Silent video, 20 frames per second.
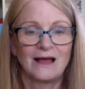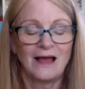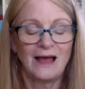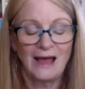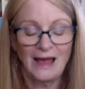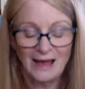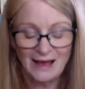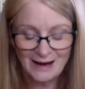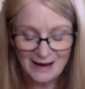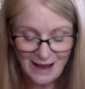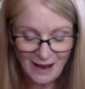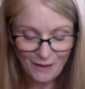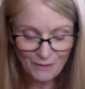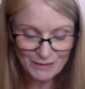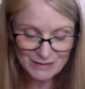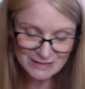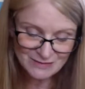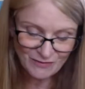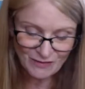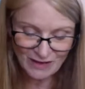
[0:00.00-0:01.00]
And I
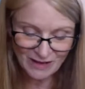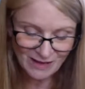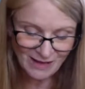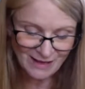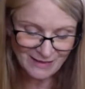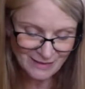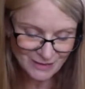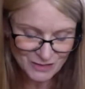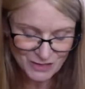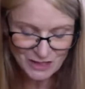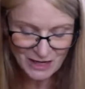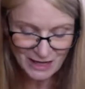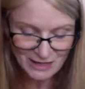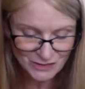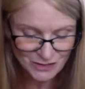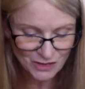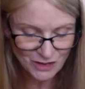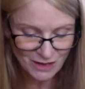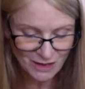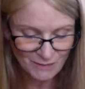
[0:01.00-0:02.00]
always feel like there's an
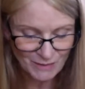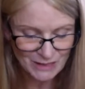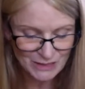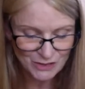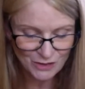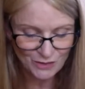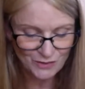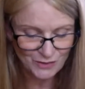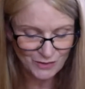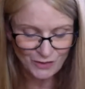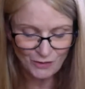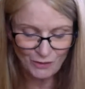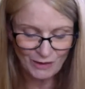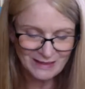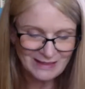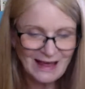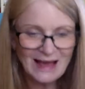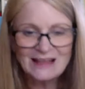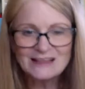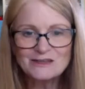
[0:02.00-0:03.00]
angel on my shoulder going,
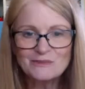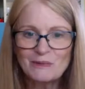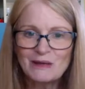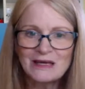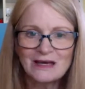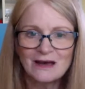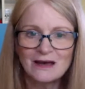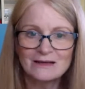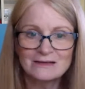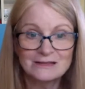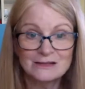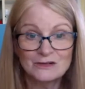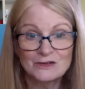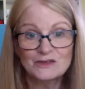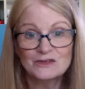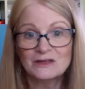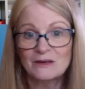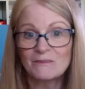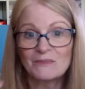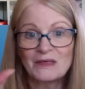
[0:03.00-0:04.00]
that's because there's
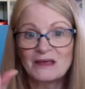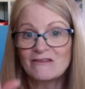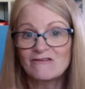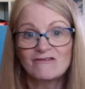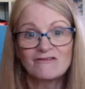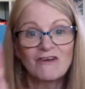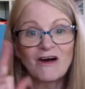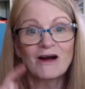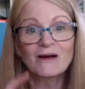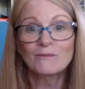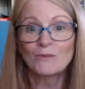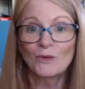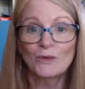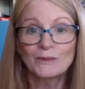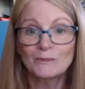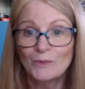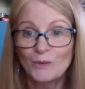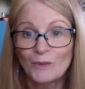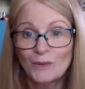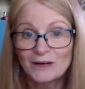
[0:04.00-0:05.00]
something far more
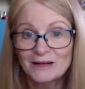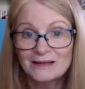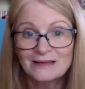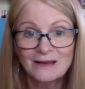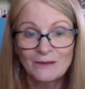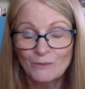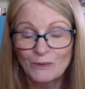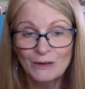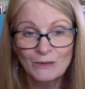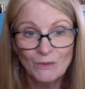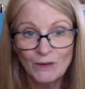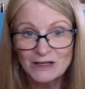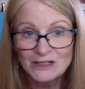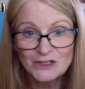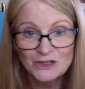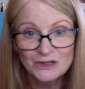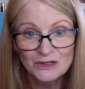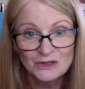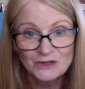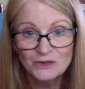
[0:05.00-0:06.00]
important that we want
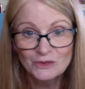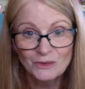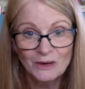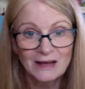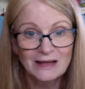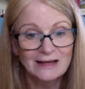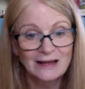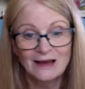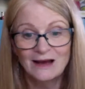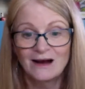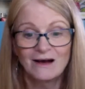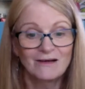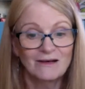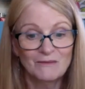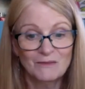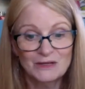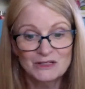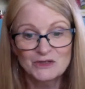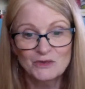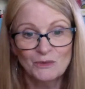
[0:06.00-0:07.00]
you to do right now,
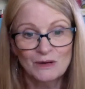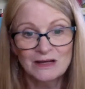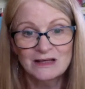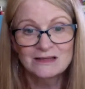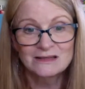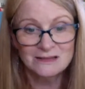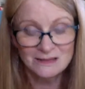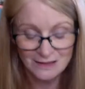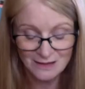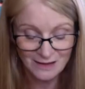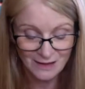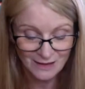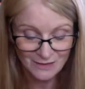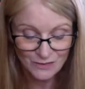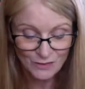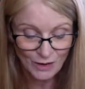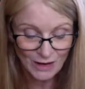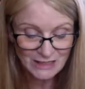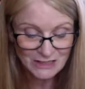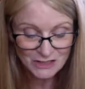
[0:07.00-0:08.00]

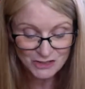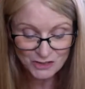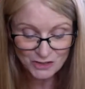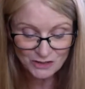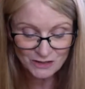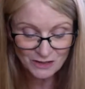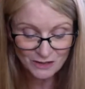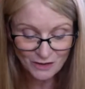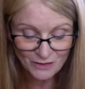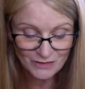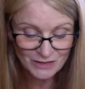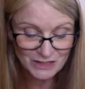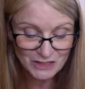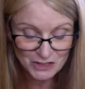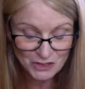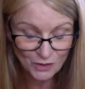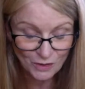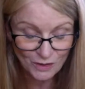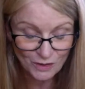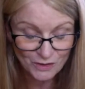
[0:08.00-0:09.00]
so I just turned it over to
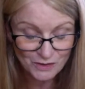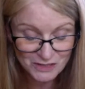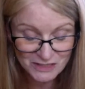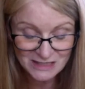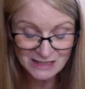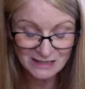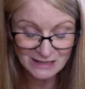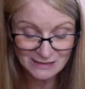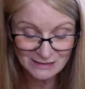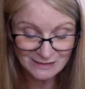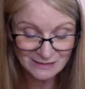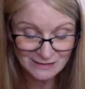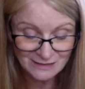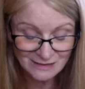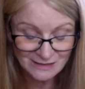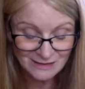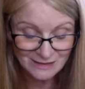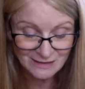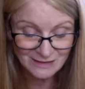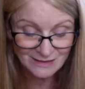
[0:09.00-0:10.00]
Joel Osteen.
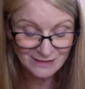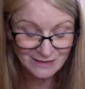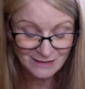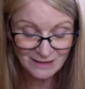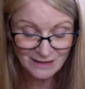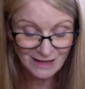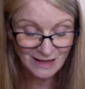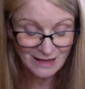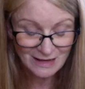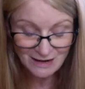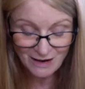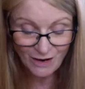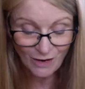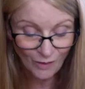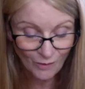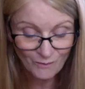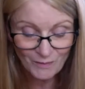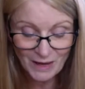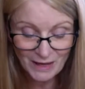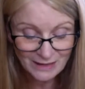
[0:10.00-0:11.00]
And
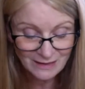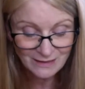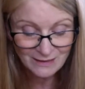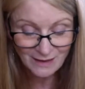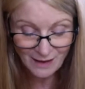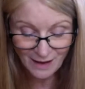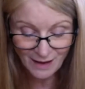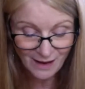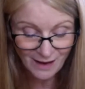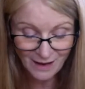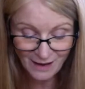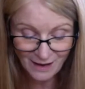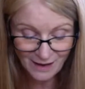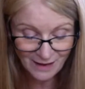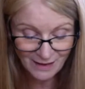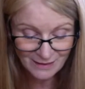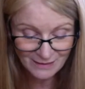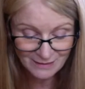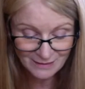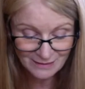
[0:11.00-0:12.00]
oh my
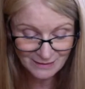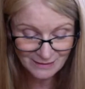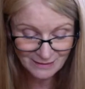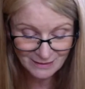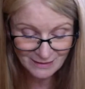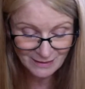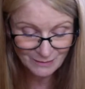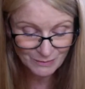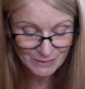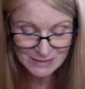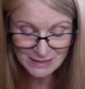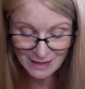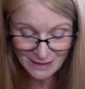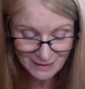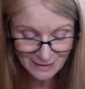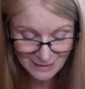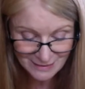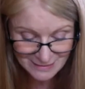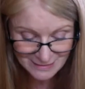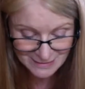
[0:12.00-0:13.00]
God, it was like
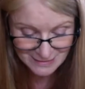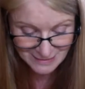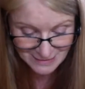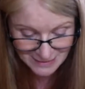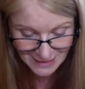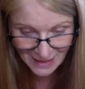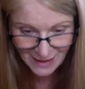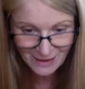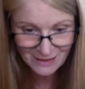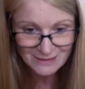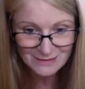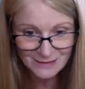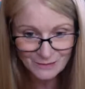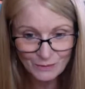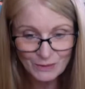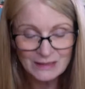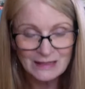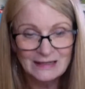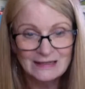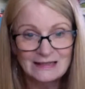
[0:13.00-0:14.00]
exactly
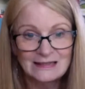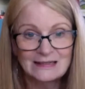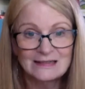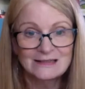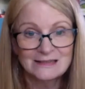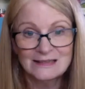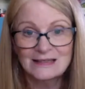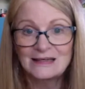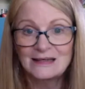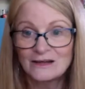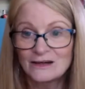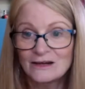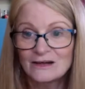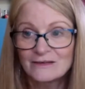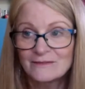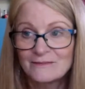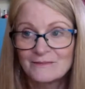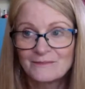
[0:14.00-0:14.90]
what I needed to hear.